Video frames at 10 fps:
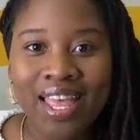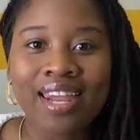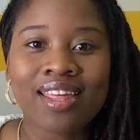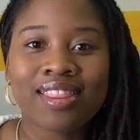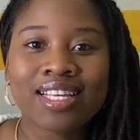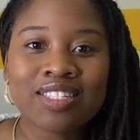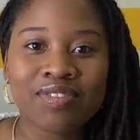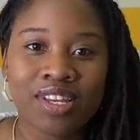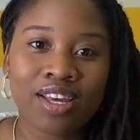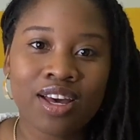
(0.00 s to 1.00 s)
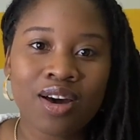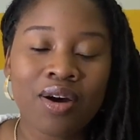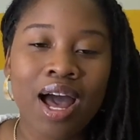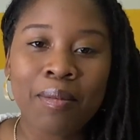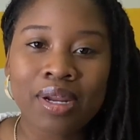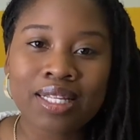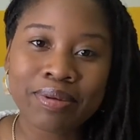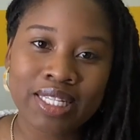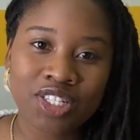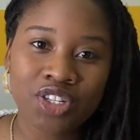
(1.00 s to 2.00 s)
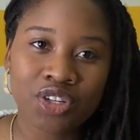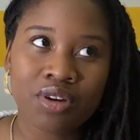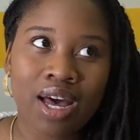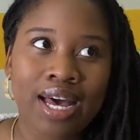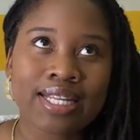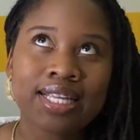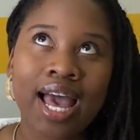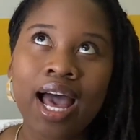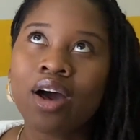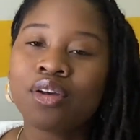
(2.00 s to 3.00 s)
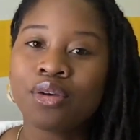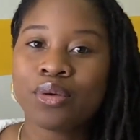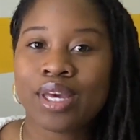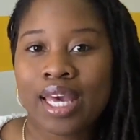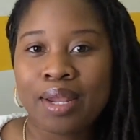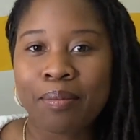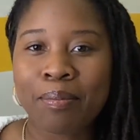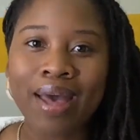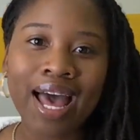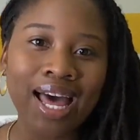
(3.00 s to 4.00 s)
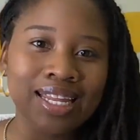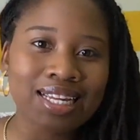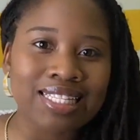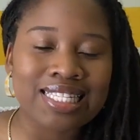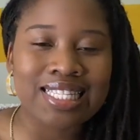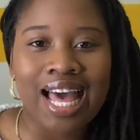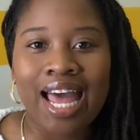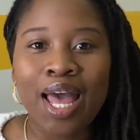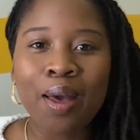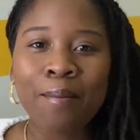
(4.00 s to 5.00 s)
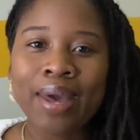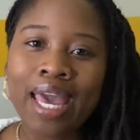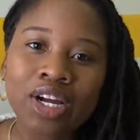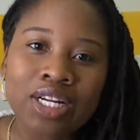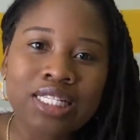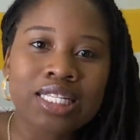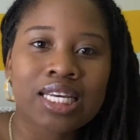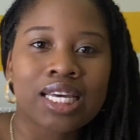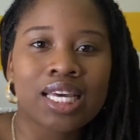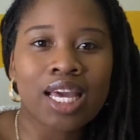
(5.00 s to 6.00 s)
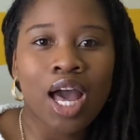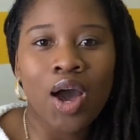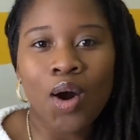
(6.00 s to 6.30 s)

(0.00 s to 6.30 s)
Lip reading: And in this video, I'm going to be teaching you guys how you can balance that parenting,